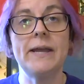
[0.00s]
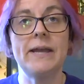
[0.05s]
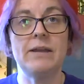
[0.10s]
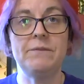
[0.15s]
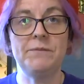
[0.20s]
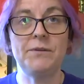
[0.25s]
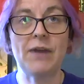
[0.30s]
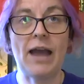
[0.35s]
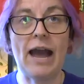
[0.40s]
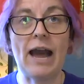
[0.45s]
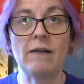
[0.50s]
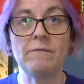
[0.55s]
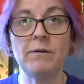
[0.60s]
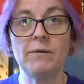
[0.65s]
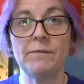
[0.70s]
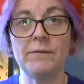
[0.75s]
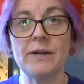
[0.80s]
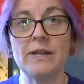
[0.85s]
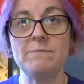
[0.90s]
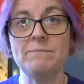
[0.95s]
If you have
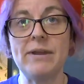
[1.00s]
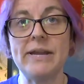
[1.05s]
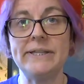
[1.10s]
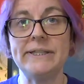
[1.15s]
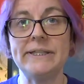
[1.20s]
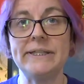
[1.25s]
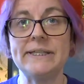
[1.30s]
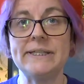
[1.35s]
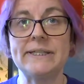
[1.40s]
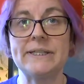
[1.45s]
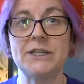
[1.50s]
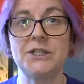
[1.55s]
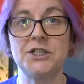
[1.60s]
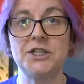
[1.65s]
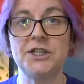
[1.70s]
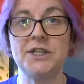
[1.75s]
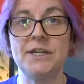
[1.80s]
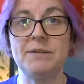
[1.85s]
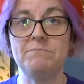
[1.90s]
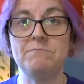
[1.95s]
already made the
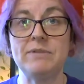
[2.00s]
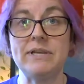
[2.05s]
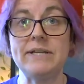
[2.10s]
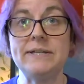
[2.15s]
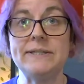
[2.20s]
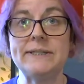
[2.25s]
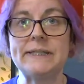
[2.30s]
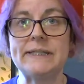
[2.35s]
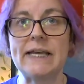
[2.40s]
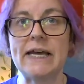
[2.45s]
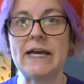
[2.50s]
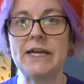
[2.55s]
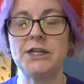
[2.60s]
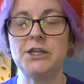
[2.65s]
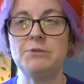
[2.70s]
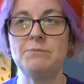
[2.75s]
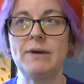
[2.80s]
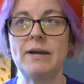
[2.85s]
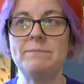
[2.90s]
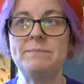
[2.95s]
decision, it means that
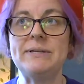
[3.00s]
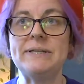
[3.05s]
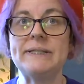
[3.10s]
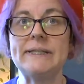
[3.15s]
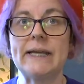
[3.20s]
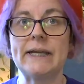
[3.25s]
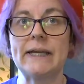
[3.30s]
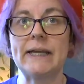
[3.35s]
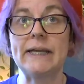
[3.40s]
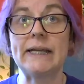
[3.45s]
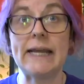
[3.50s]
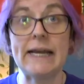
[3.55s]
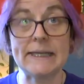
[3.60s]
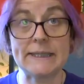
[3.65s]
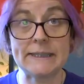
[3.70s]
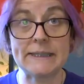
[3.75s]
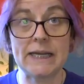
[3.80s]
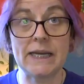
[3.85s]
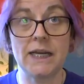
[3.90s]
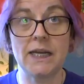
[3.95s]
you might be second
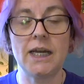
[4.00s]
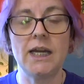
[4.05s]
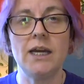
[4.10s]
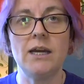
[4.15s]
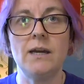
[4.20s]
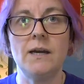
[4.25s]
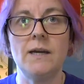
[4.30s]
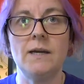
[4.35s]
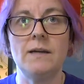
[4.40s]
guessing